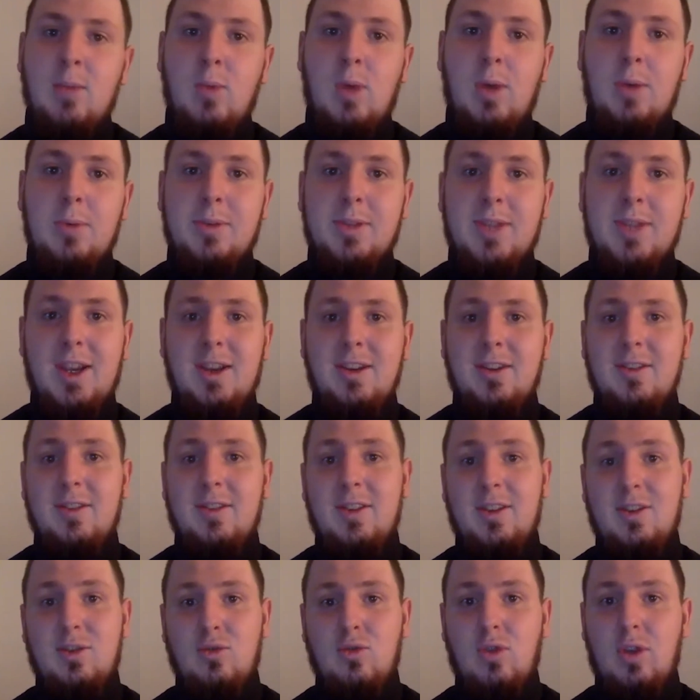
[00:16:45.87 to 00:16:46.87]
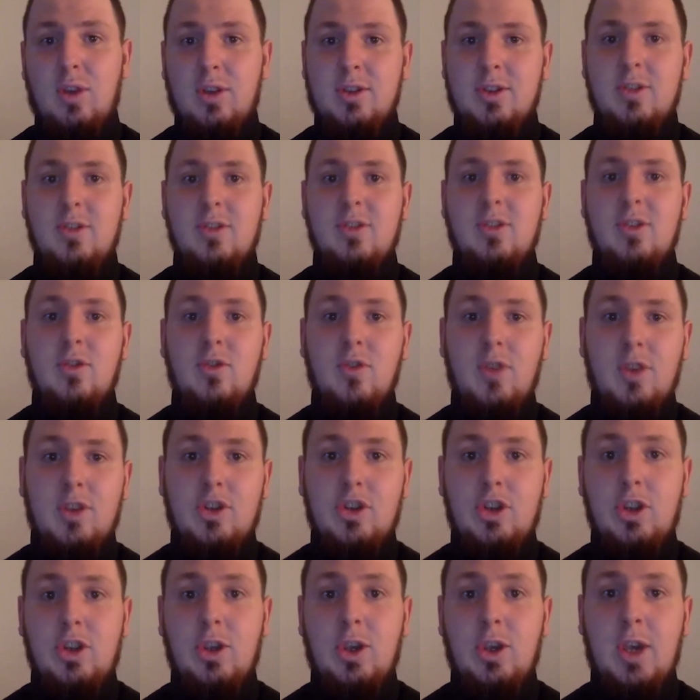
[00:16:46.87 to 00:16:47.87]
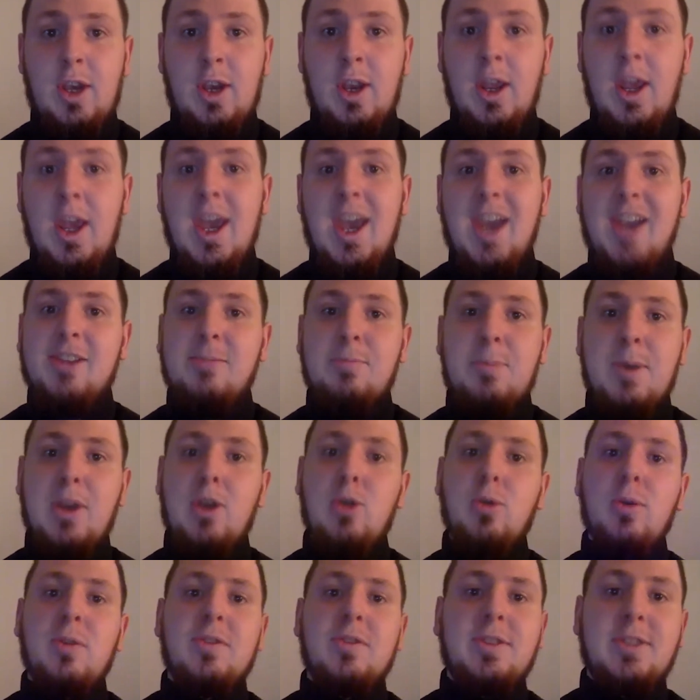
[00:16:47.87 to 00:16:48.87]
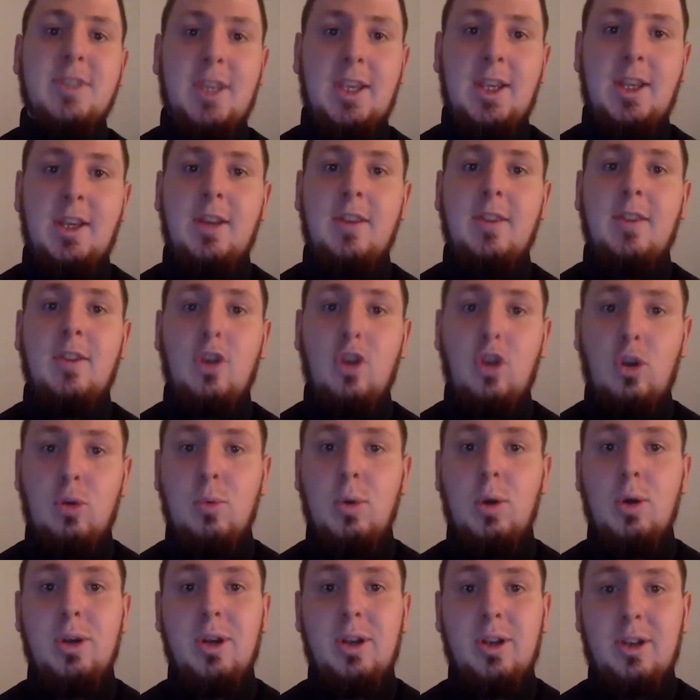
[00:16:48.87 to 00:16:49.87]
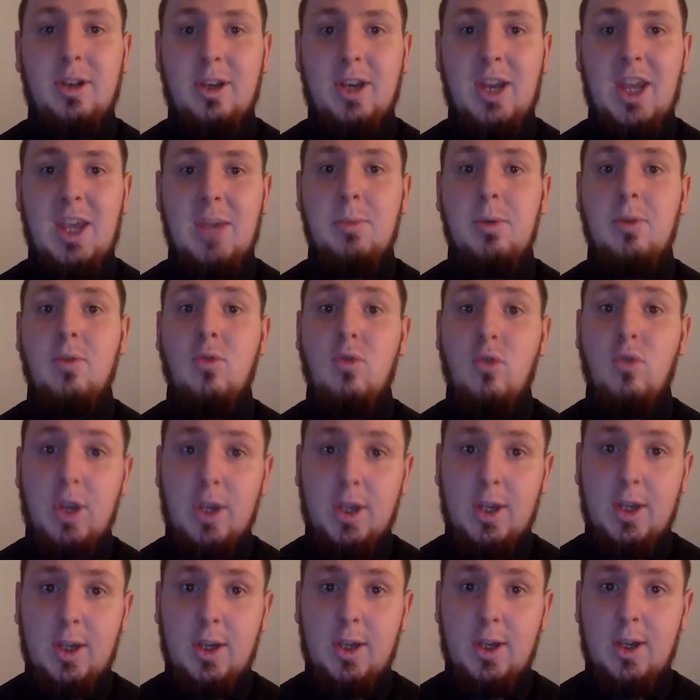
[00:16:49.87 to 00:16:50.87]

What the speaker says: What I'm saying is this roster is the roster you can expect to have seen in the New World Entertainment ring